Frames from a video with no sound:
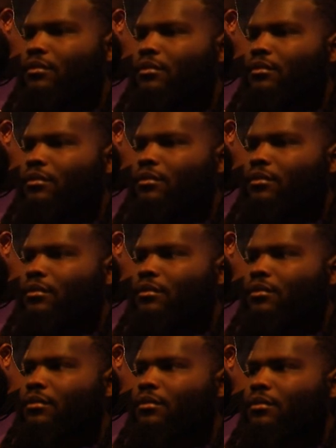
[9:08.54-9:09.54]

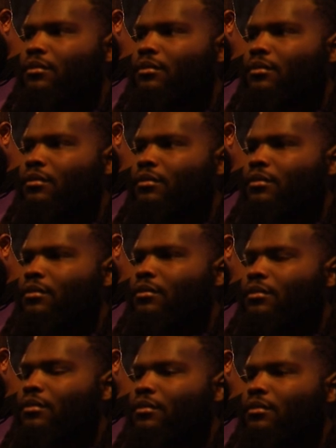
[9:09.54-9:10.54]

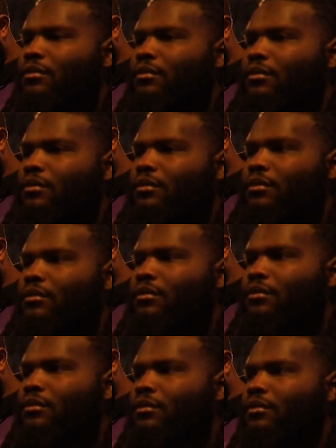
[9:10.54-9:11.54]

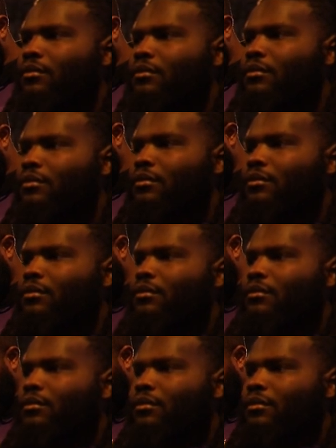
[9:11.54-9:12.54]

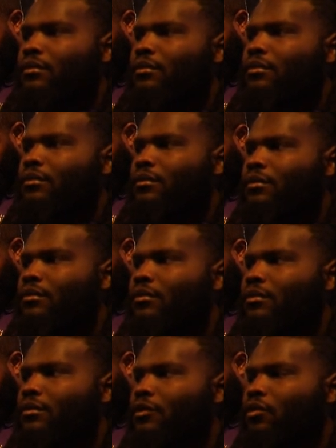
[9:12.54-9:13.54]

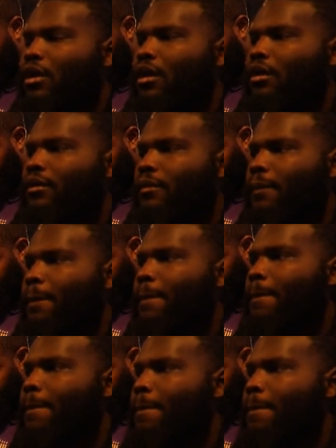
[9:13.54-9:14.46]
No words are spoken by the person on screen.